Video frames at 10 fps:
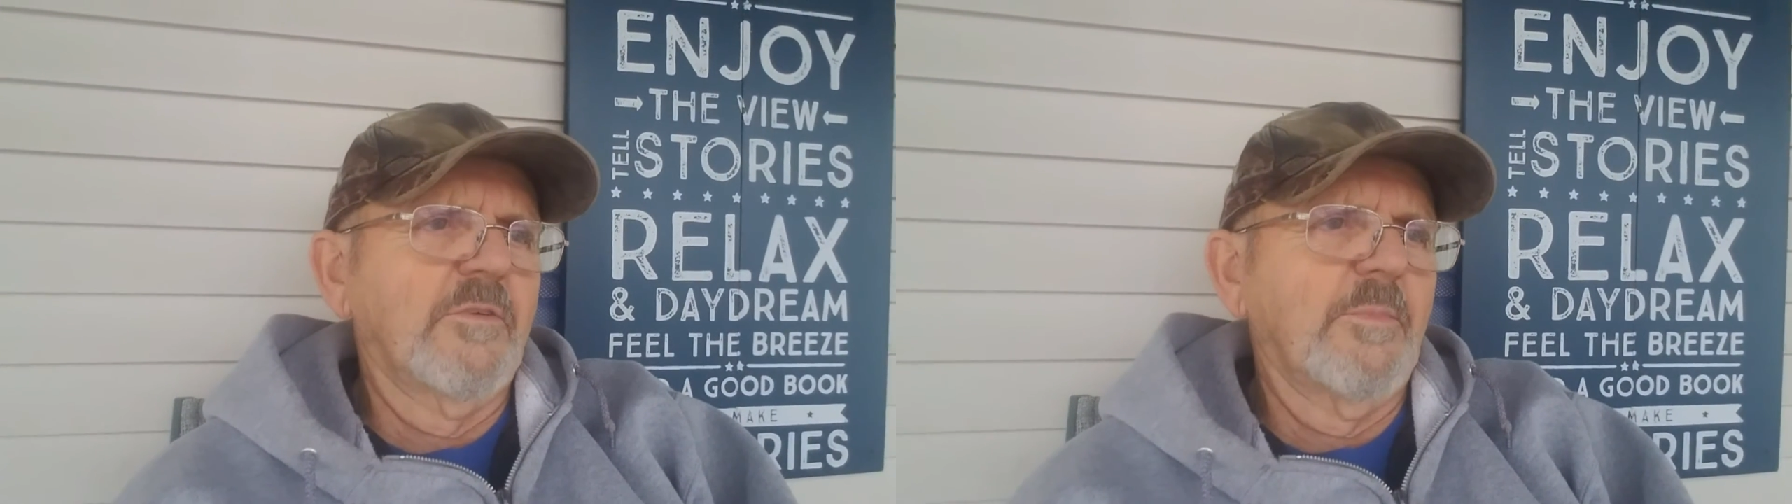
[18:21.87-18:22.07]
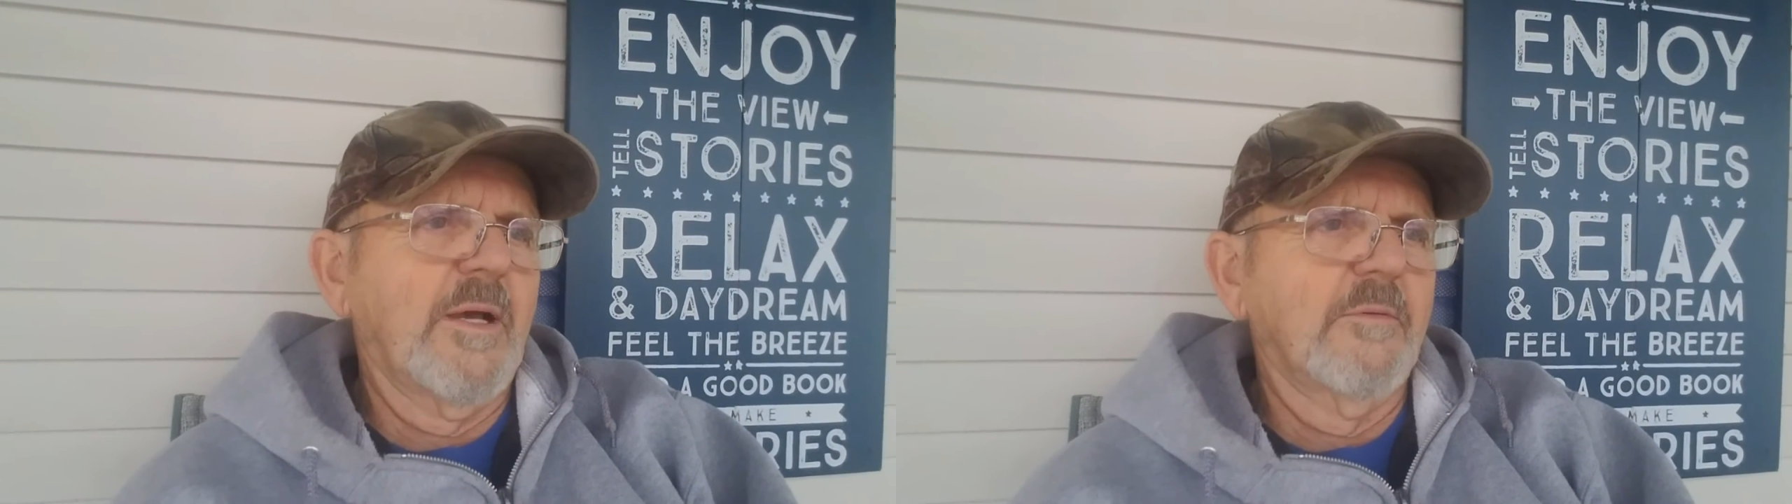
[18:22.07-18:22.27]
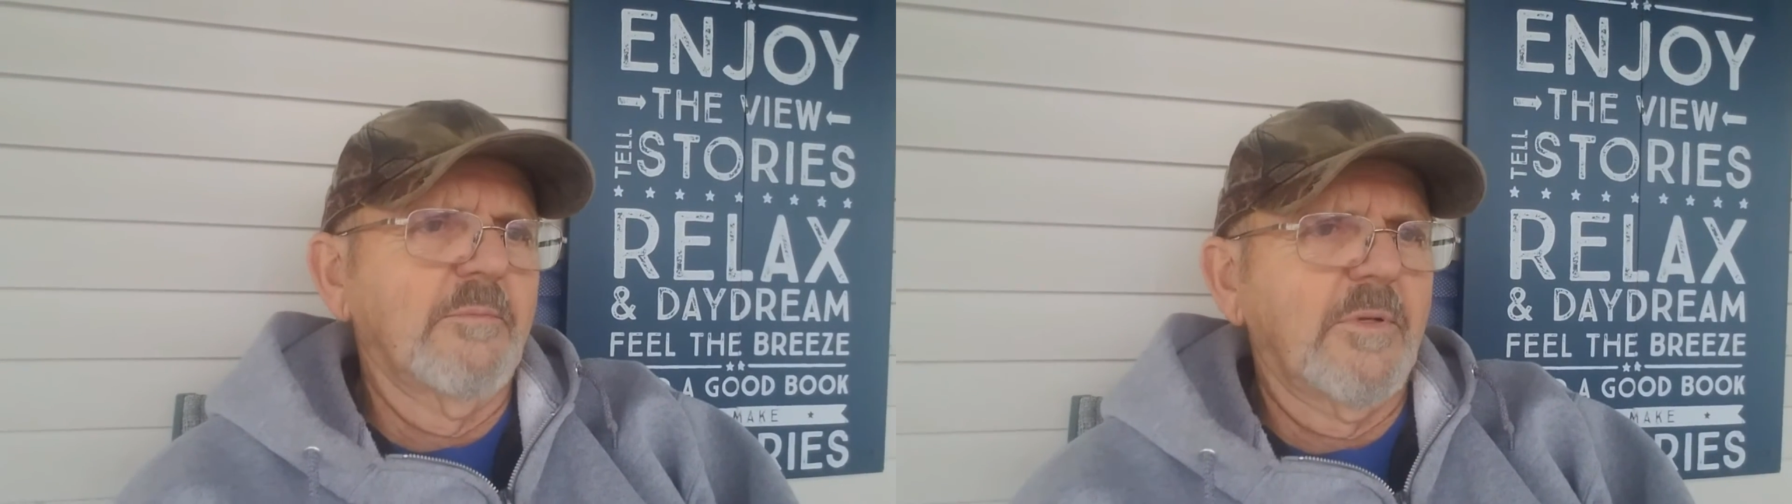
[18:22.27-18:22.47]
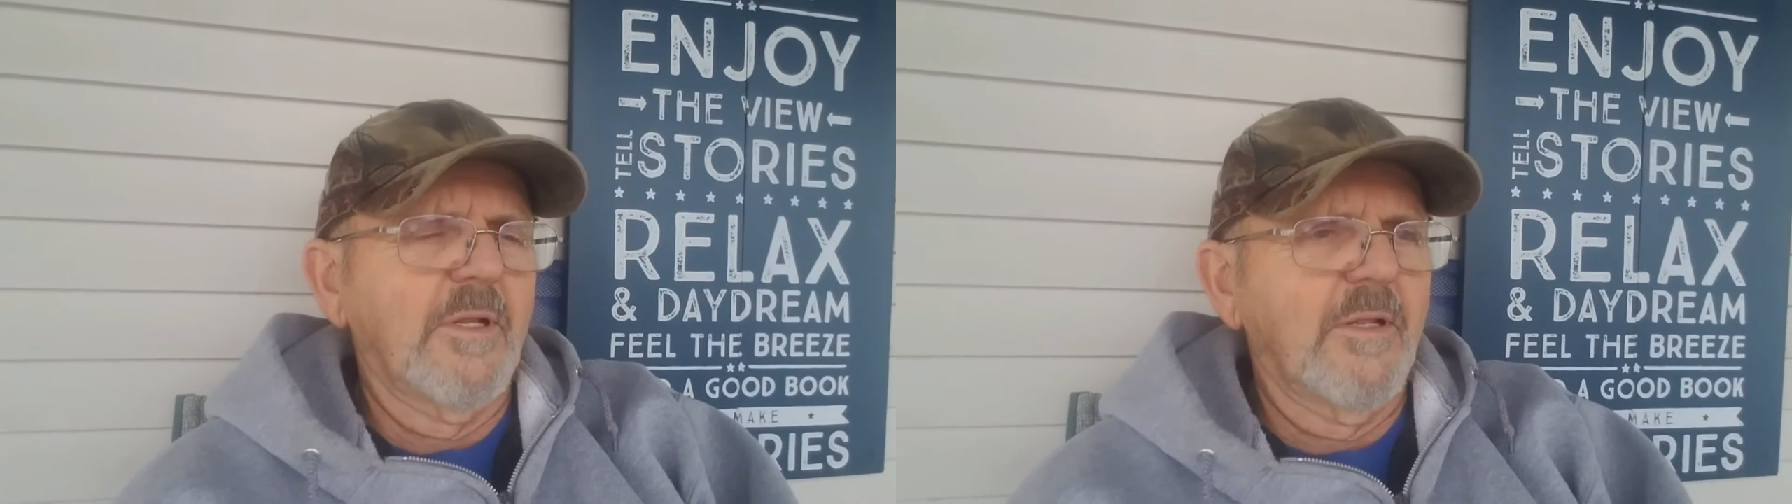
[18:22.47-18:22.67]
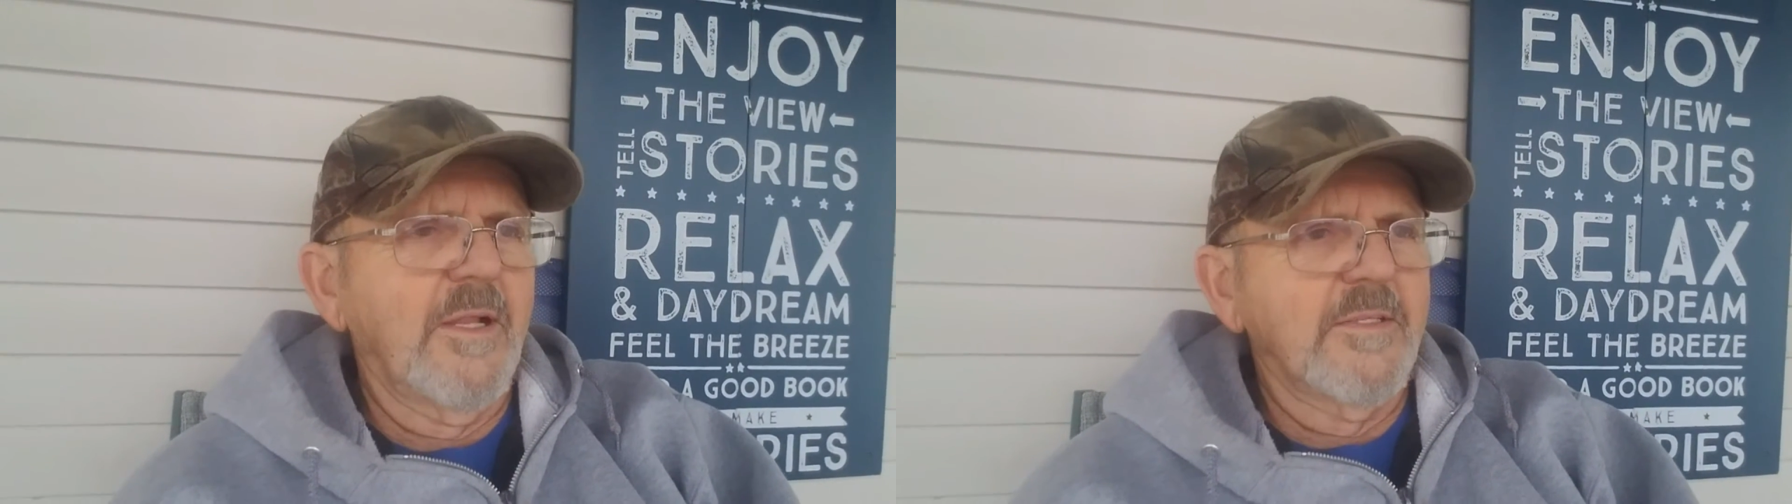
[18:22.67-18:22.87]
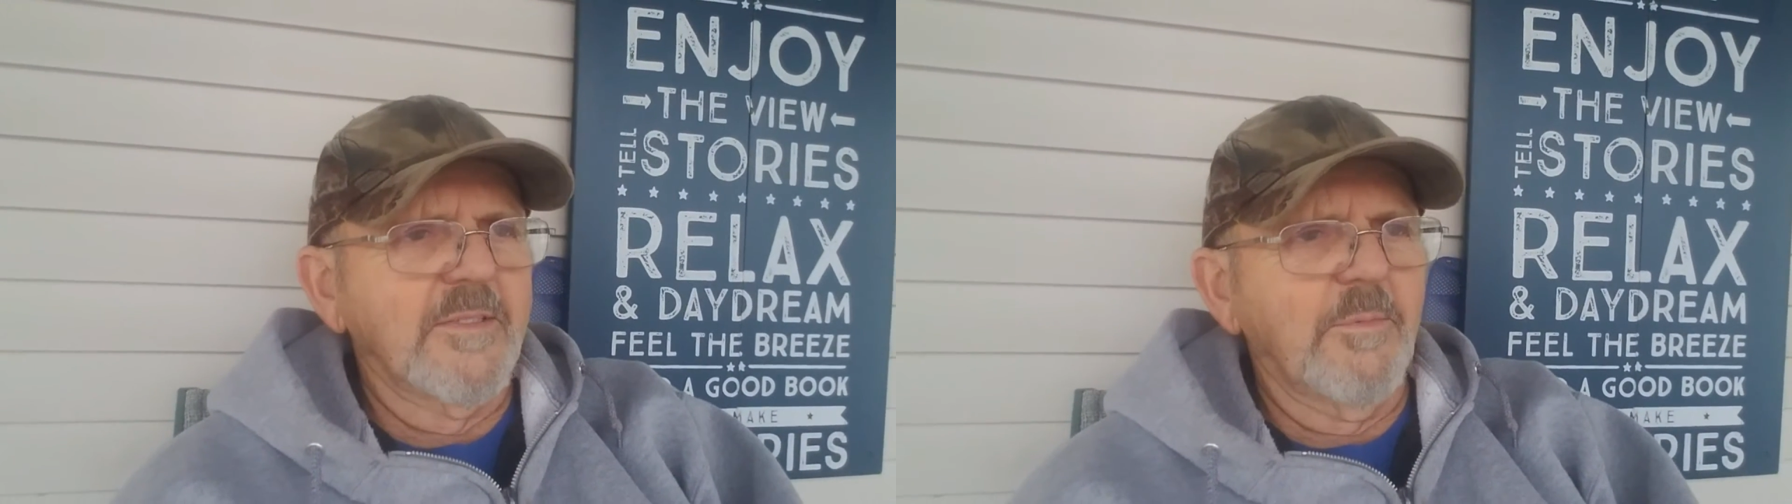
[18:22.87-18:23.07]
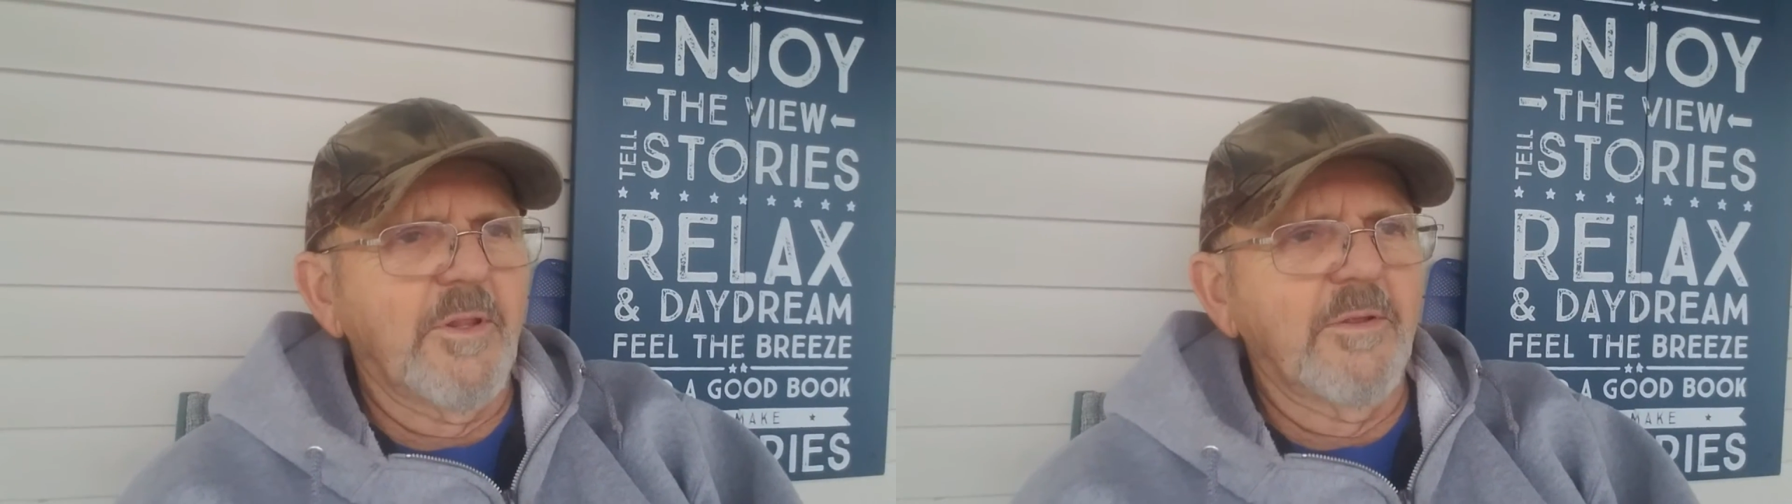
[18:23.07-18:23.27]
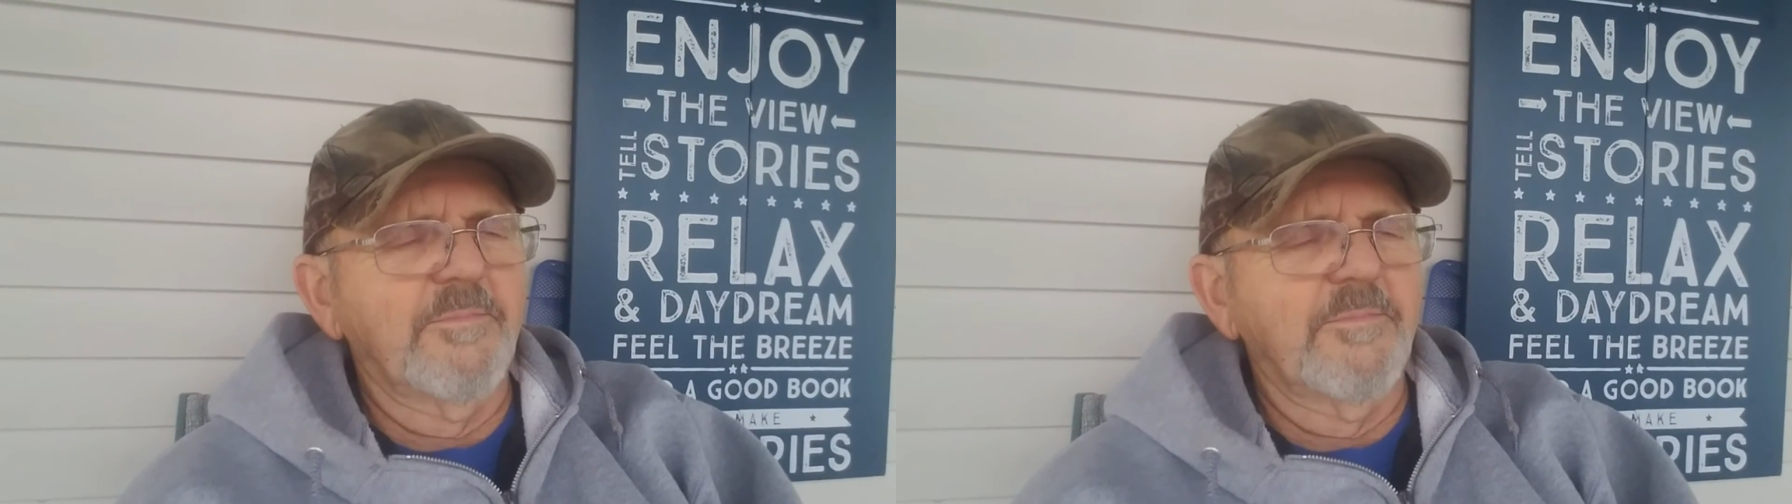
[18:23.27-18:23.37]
about some of